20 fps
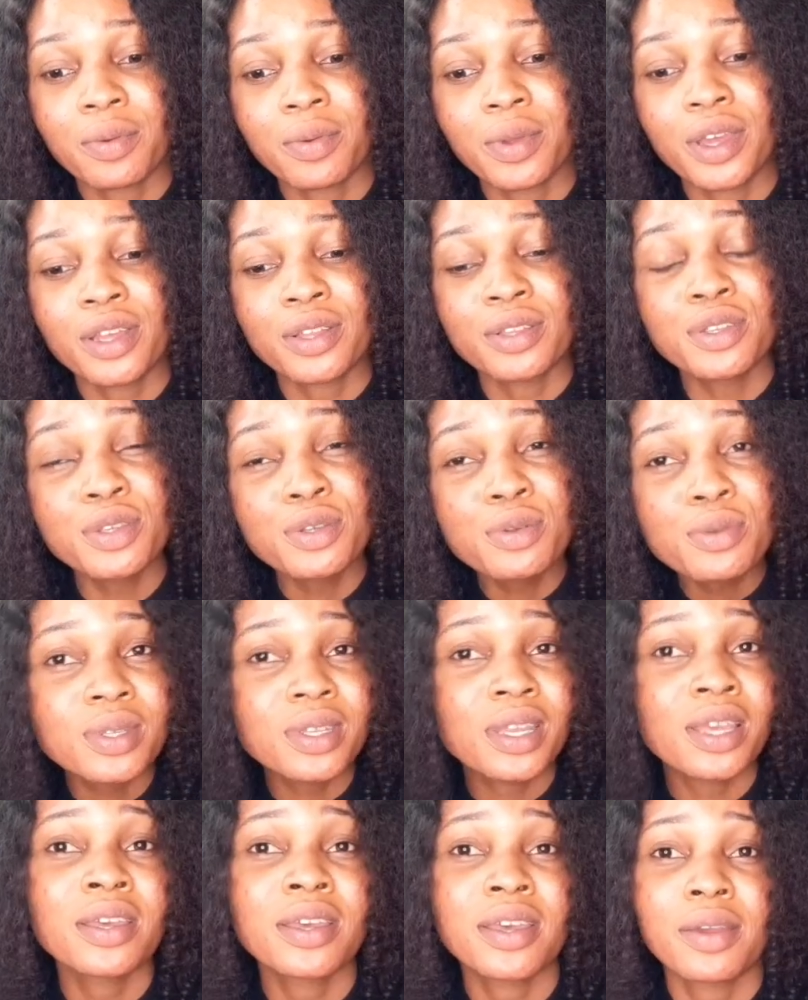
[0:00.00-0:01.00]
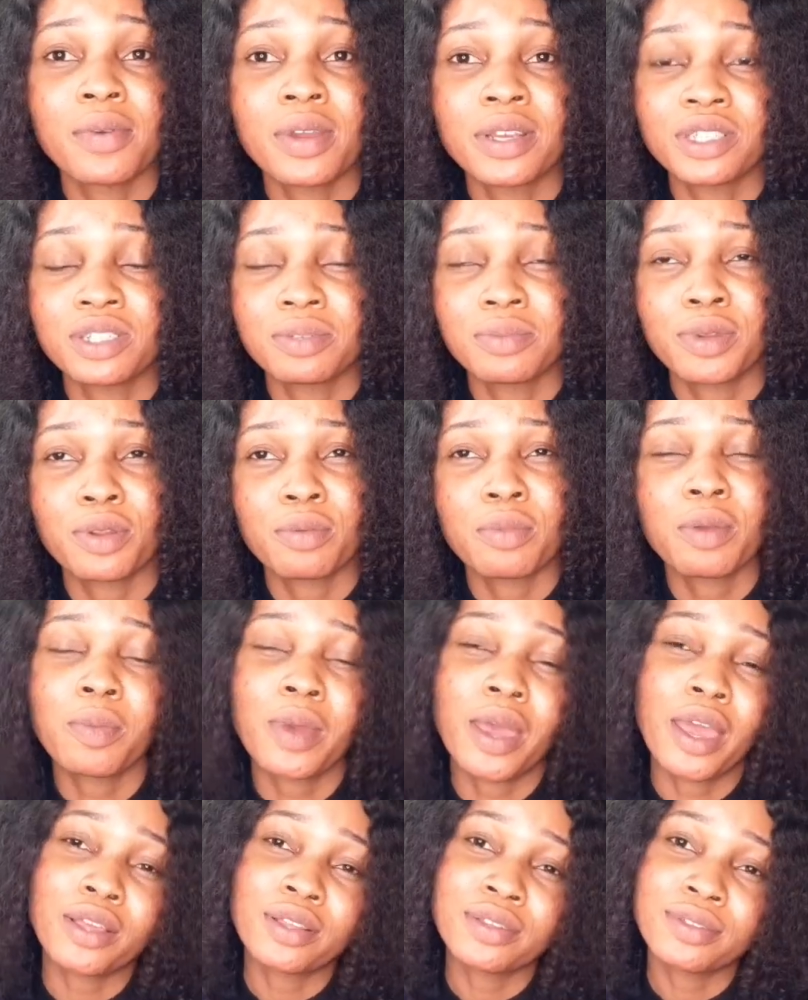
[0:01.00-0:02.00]
a new skincare regimen, or maybe
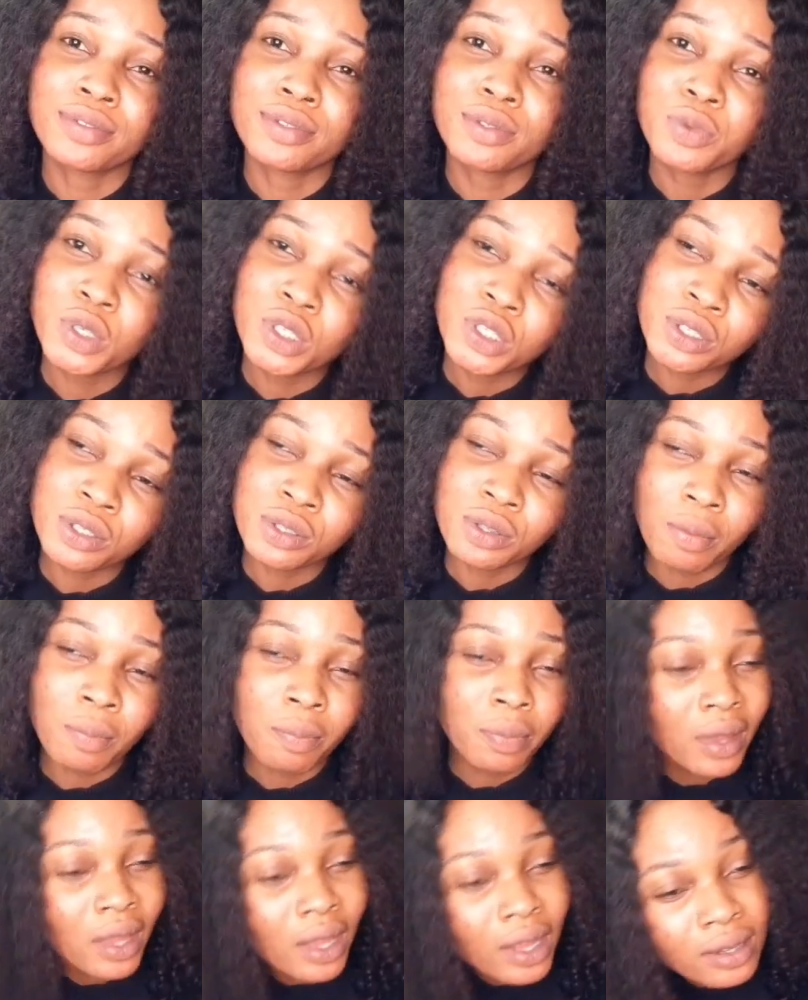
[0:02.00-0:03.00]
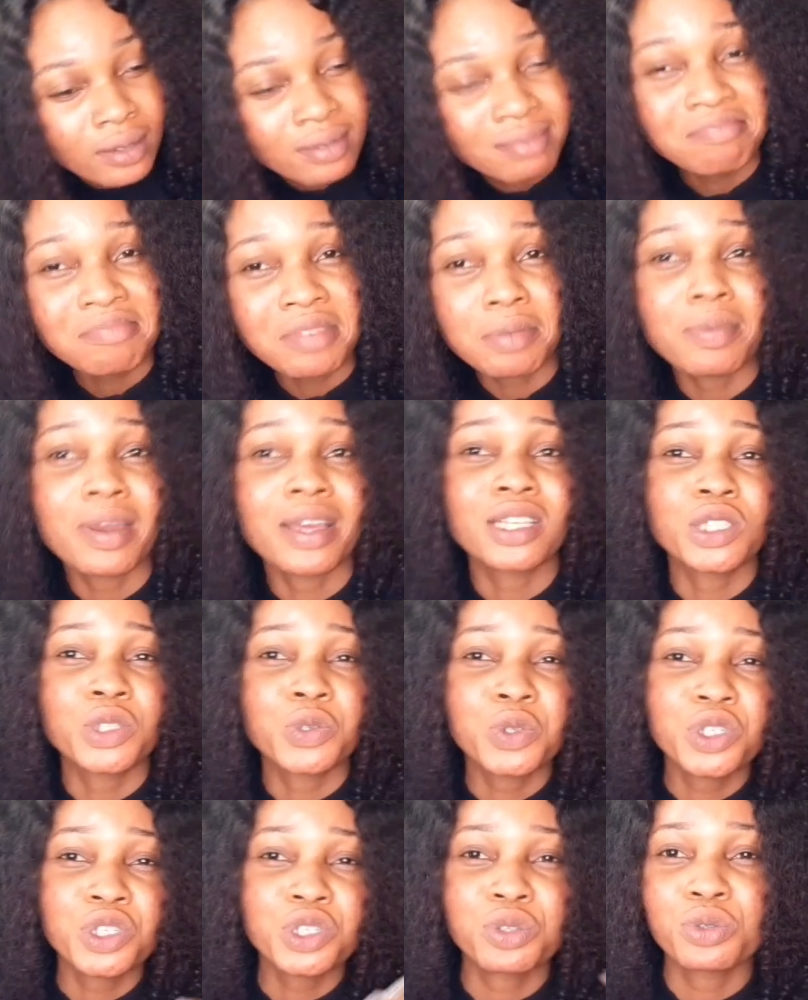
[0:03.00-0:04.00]
I switch something, maybe I
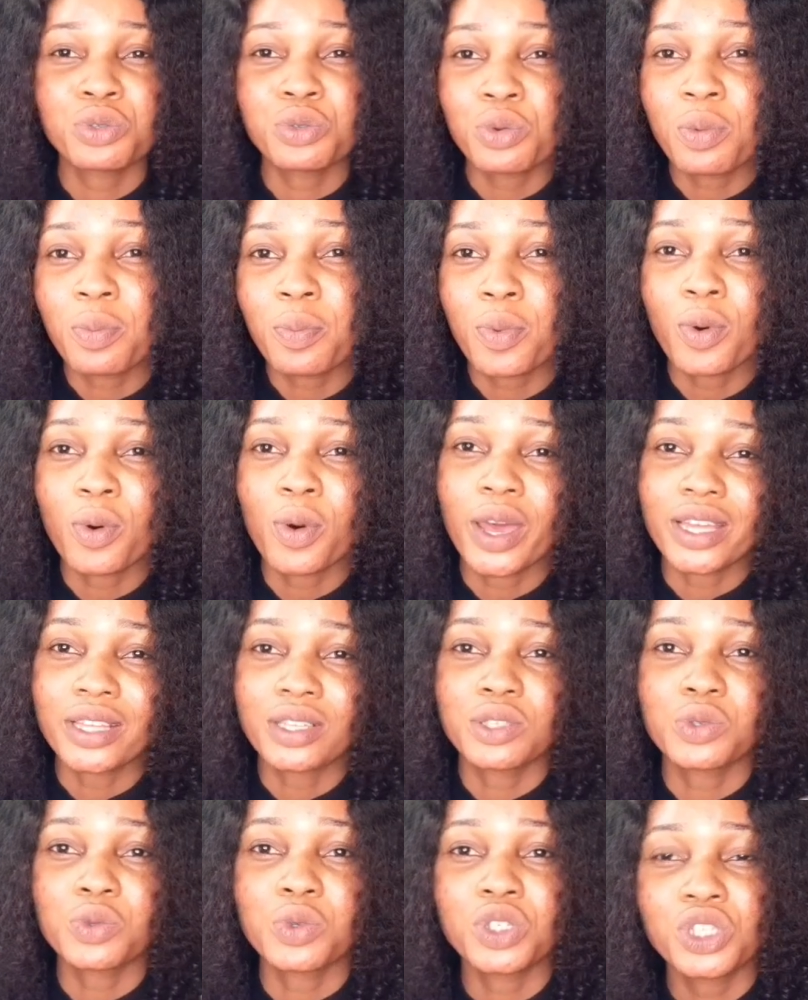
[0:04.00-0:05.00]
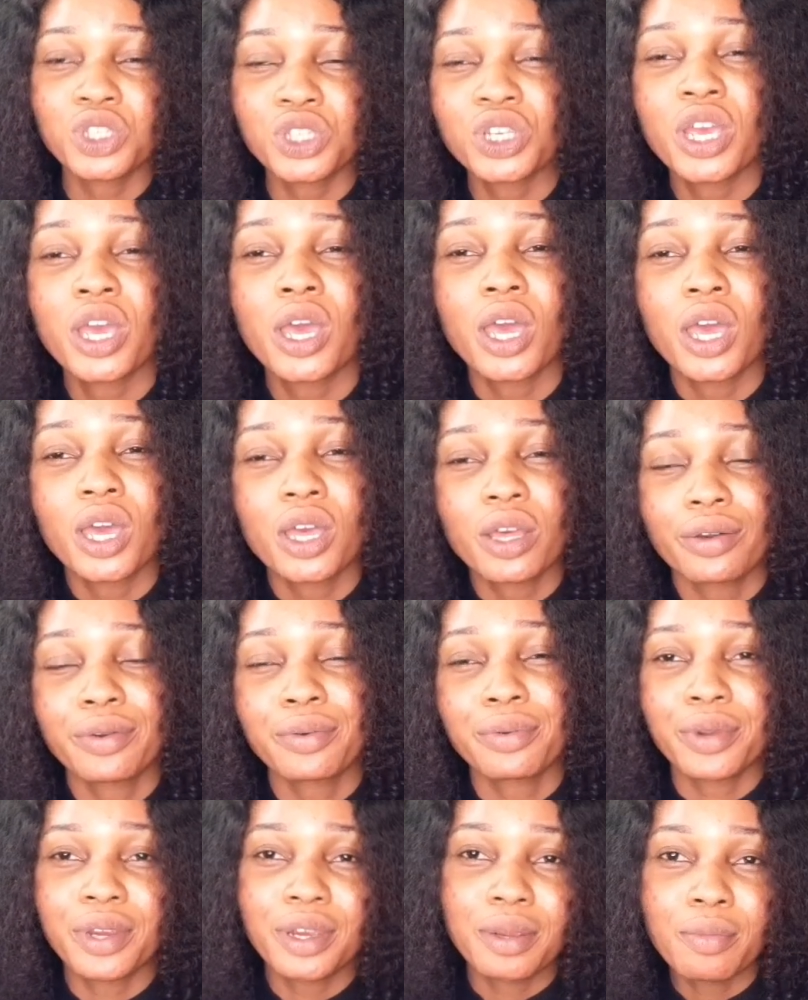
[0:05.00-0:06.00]
switch soap, or I switch
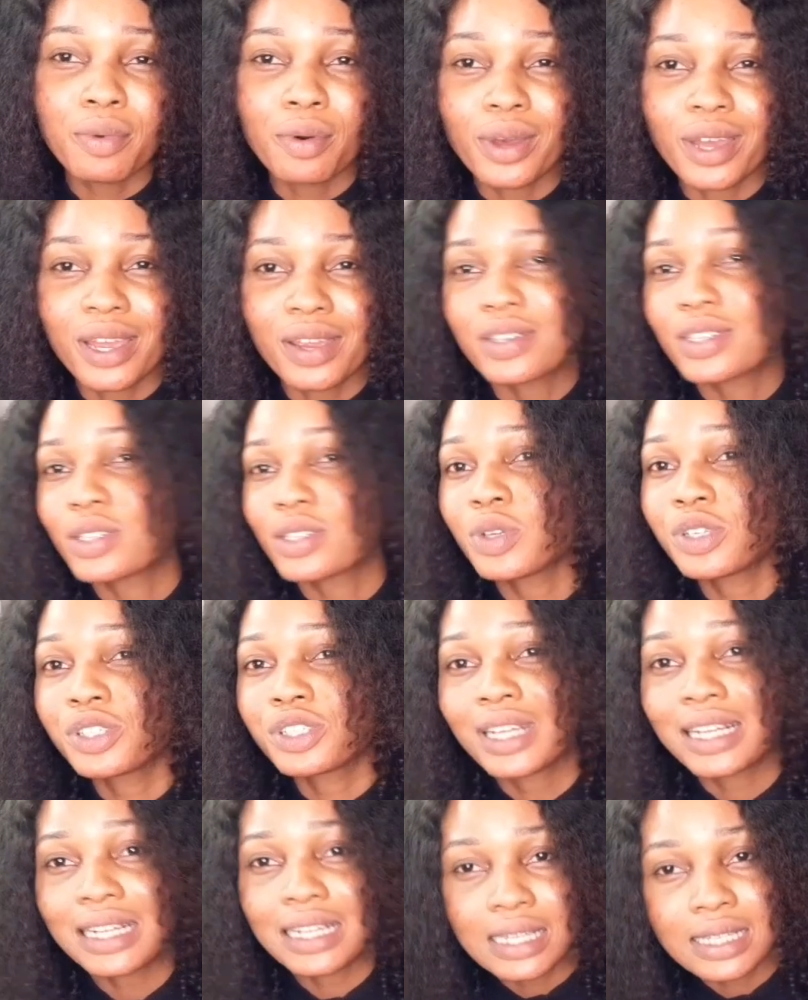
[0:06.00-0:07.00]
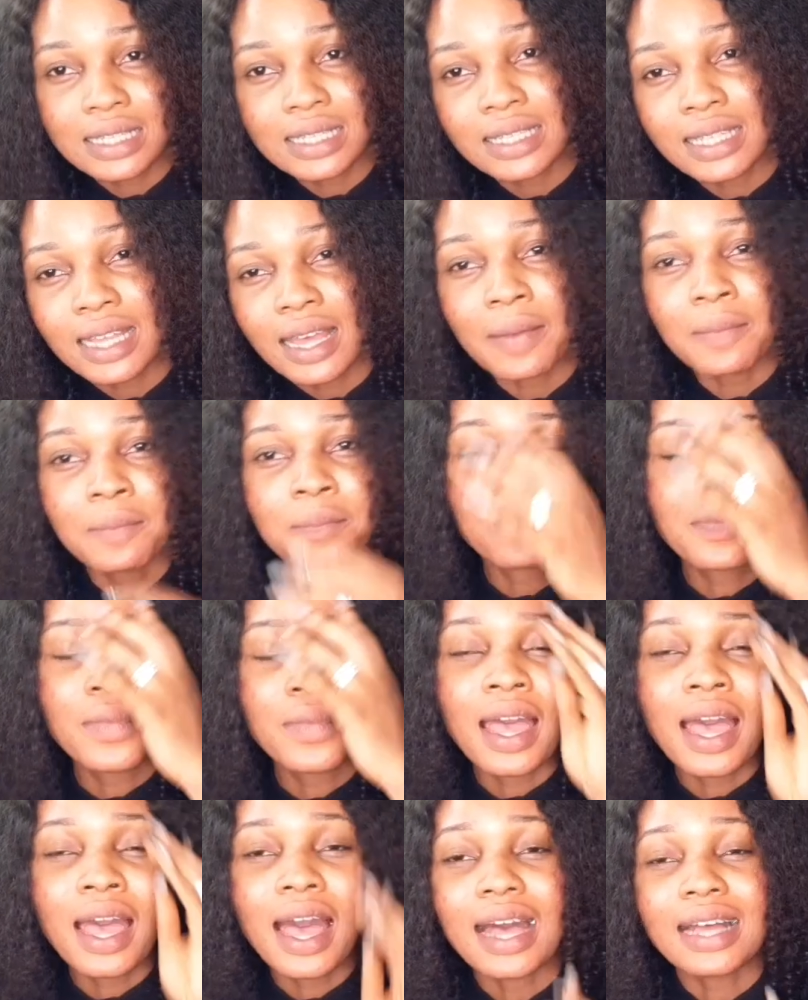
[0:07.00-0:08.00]
cream, or I switch cleanser,
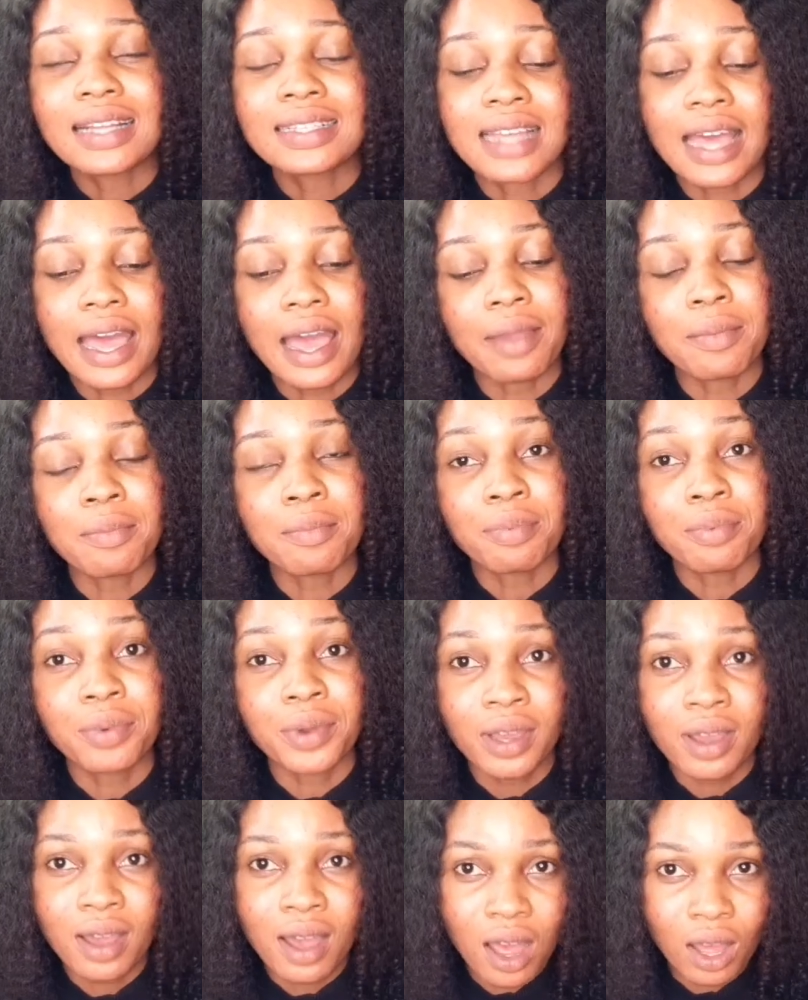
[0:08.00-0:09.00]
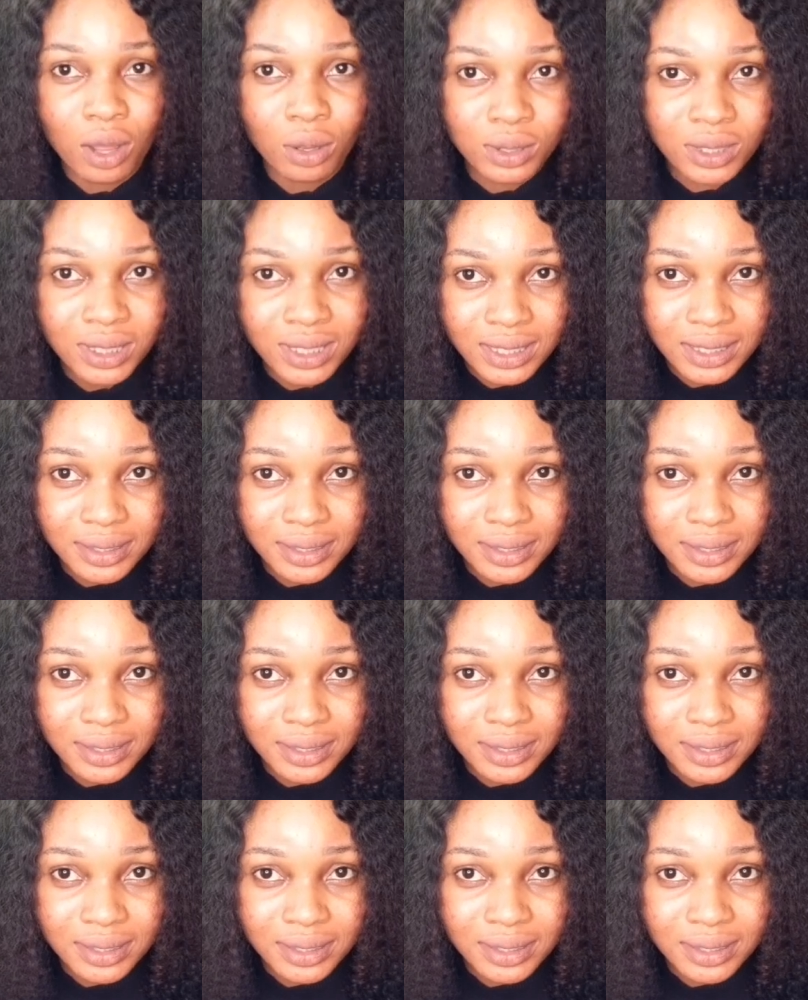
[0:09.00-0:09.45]
and I break out.